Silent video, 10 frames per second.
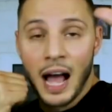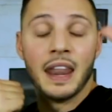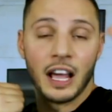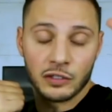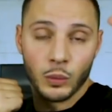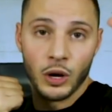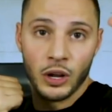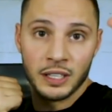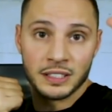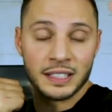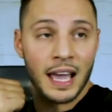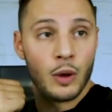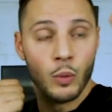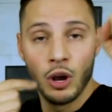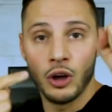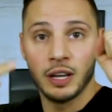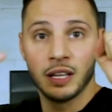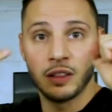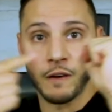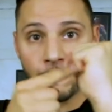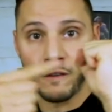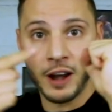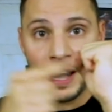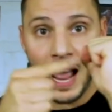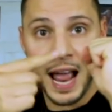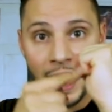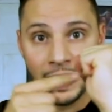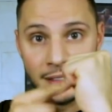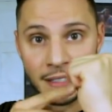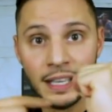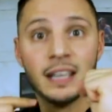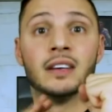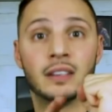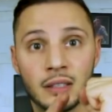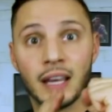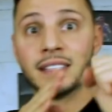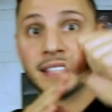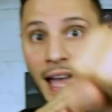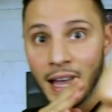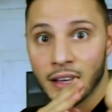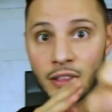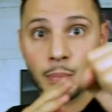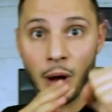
And that's what we're learning today. We're learning the front hand attack, the